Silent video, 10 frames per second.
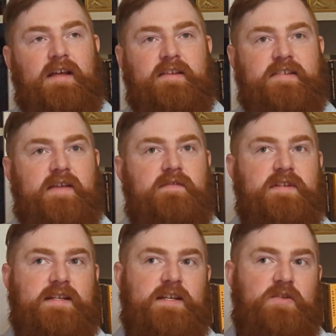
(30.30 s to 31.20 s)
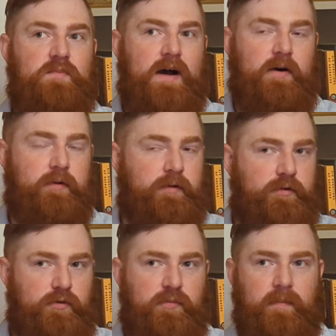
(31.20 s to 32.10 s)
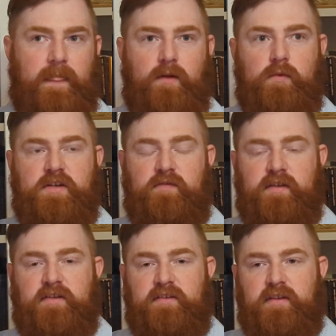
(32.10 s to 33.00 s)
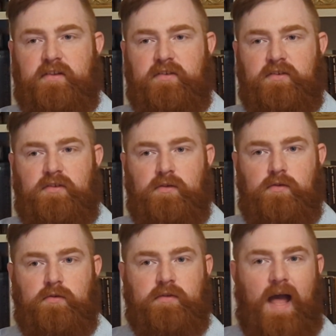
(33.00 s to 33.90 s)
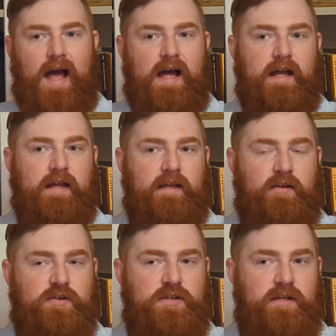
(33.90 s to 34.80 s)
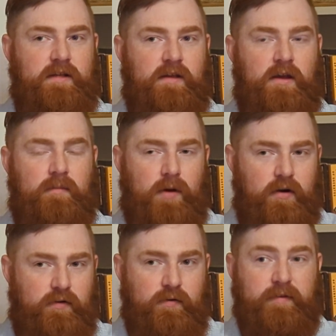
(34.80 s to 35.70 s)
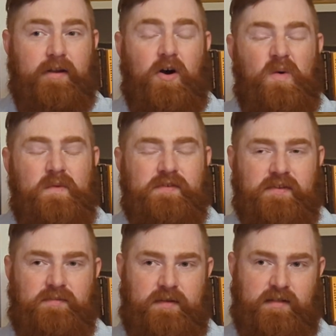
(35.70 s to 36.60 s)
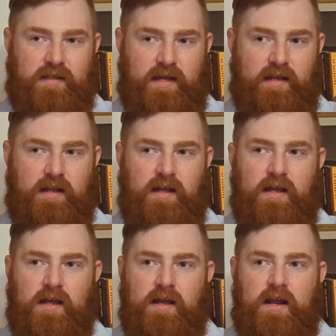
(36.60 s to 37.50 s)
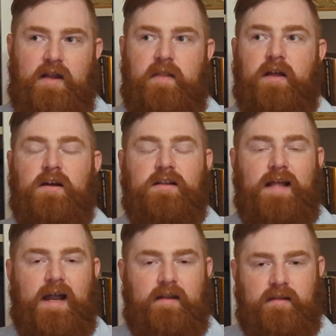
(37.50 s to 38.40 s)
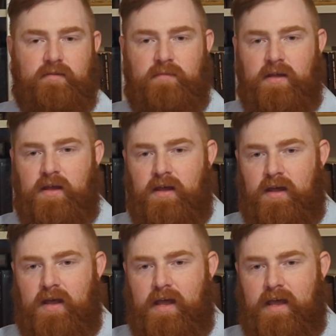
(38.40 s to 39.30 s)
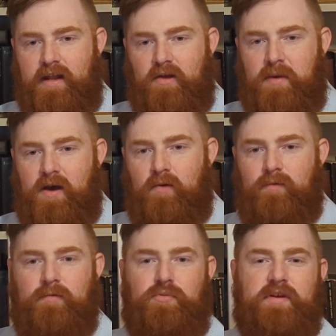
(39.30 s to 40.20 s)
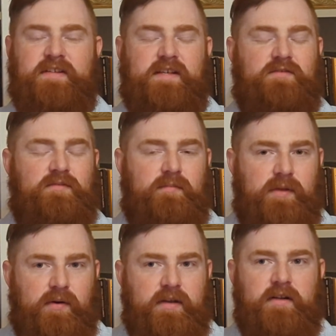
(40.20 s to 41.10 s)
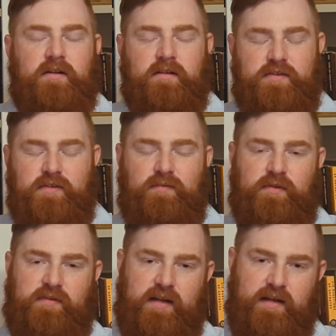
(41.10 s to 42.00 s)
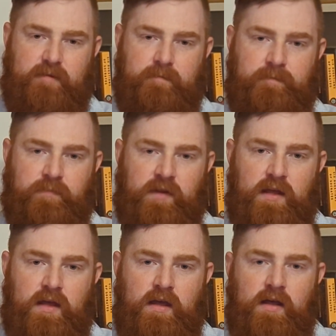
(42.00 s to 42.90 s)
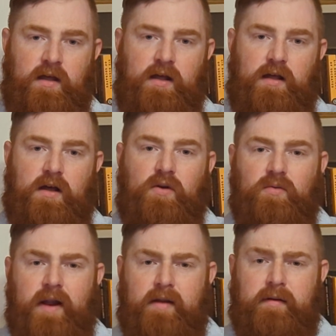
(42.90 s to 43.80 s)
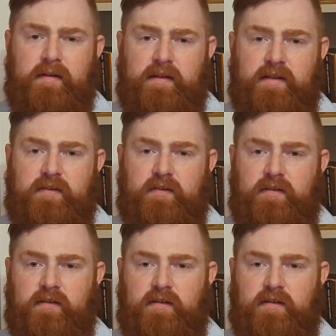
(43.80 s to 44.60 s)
17-mile loop in which physicists use high energy particles at almost the speed of light, and they collide them at about 1.7 billion collisions per second. Around this